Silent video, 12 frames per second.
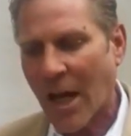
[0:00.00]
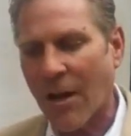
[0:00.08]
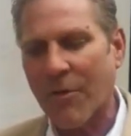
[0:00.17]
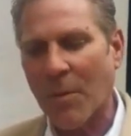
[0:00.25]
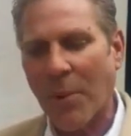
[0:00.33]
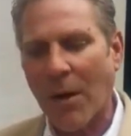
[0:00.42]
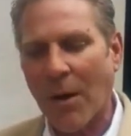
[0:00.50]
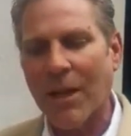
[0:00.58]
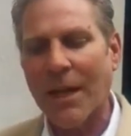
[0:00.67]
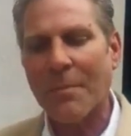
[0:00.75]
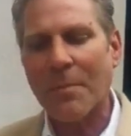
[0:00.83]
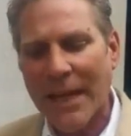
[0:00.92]
of the
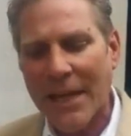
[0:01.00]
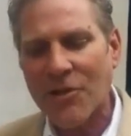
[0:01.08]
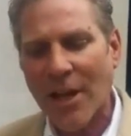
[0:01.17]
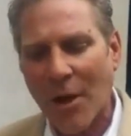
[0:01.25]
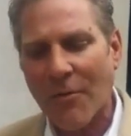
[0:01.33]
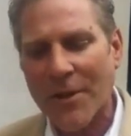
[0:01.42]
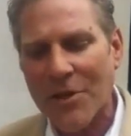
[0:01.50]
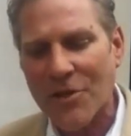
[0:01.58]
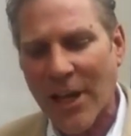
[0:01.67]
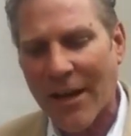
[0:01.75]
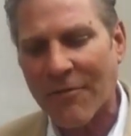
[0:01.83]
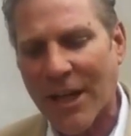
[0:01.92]
public peace, health, and
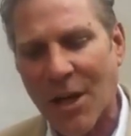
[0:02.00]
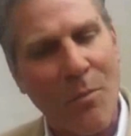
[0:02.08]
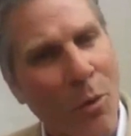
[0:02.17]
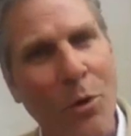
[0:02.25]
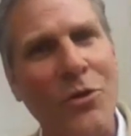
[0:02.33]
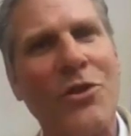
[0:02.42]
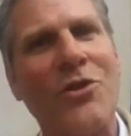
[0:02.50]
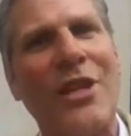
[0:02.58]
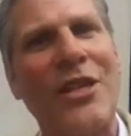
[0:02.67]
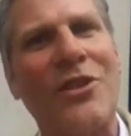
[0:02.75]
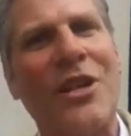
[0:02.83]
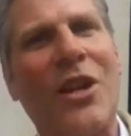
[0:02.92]
safety, an
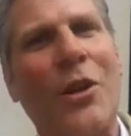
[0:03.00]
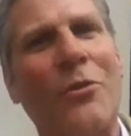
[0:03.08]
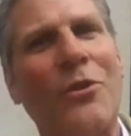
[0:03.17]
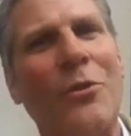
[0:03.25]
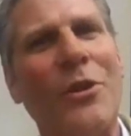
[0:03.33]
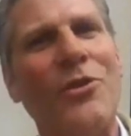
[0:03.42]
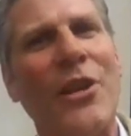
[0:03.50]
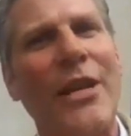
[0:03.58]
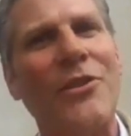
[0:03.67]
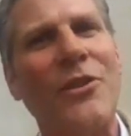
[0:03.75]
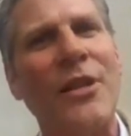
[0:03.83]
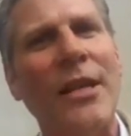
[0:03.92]
emergency is declared to
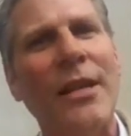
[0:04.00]
exist.